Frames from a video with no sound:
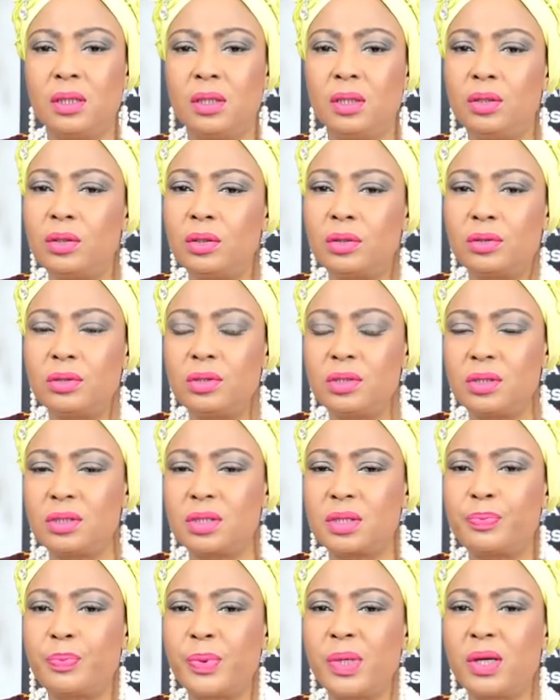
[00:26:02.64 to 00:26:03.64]
you could
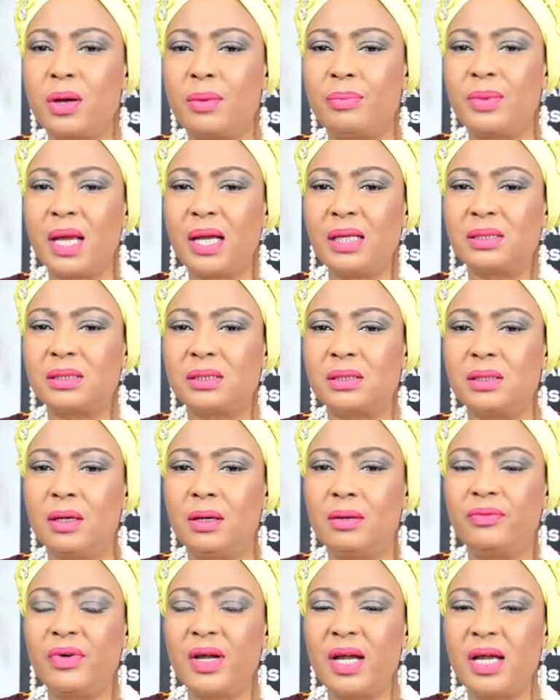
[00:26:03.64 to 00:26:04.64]
just pick up that
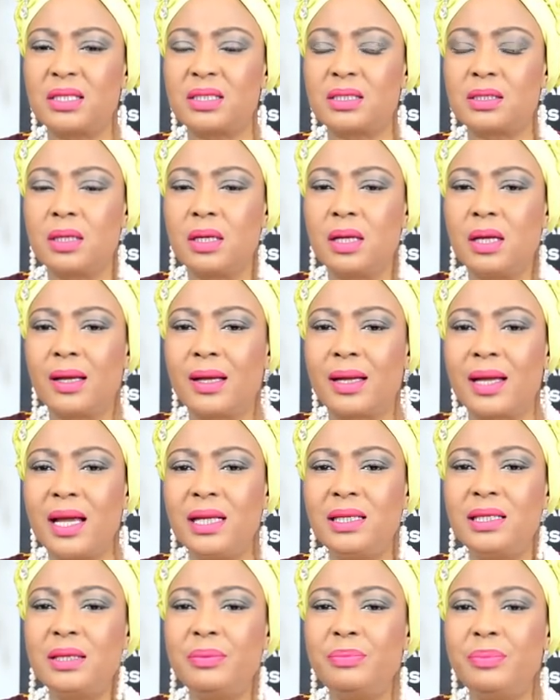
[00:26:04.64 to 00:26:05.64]
verse
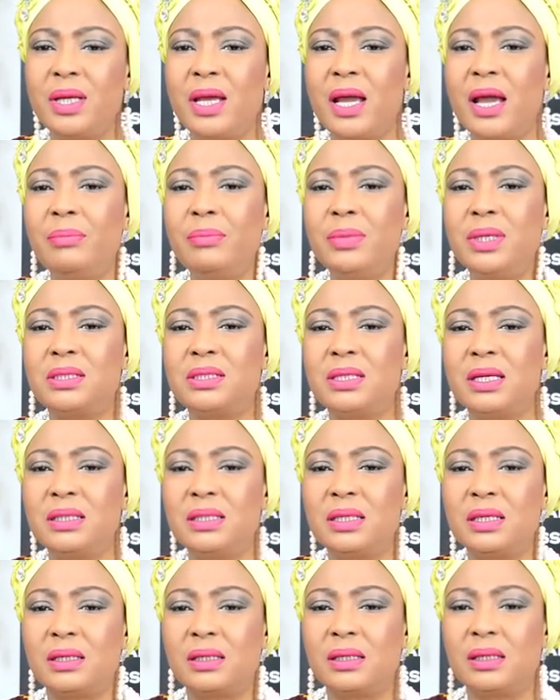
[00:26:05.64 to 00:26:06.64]
get it behind me
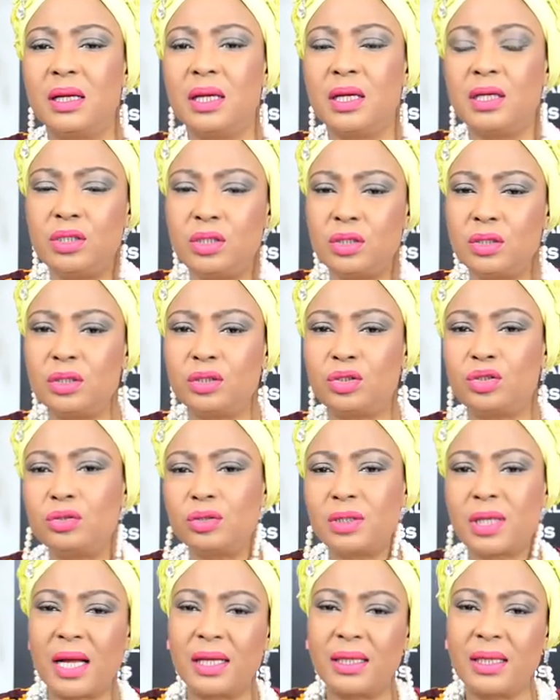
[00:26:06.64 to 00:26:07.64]
satan you do
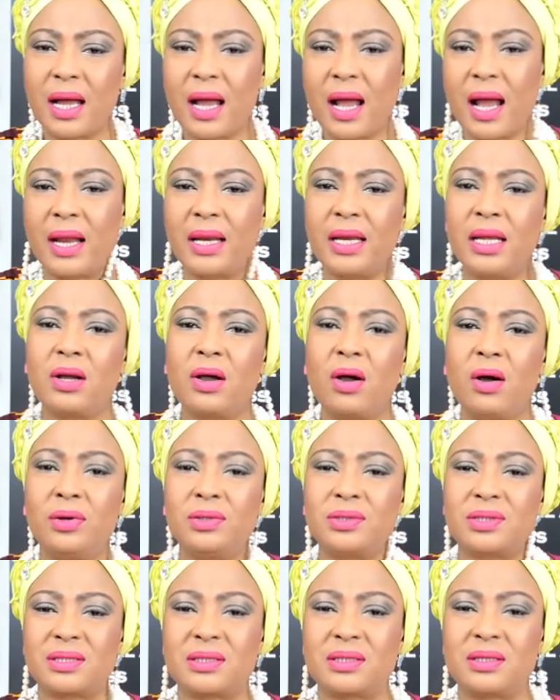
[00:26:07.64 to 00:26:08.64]
that and it
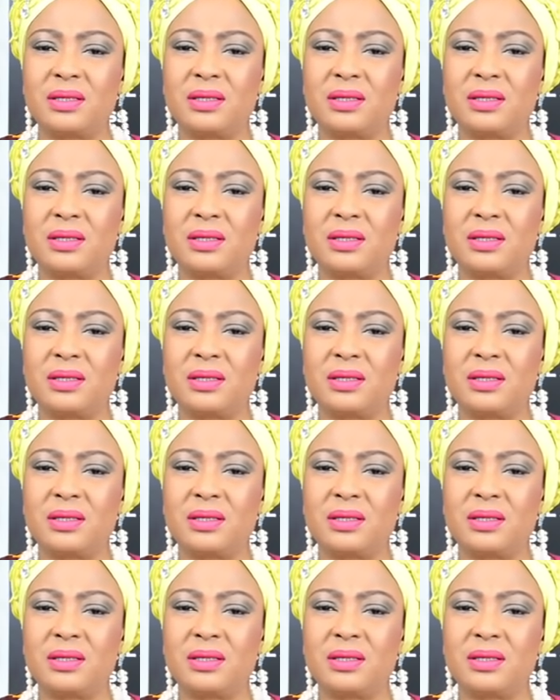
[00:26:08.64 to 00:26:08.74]
goes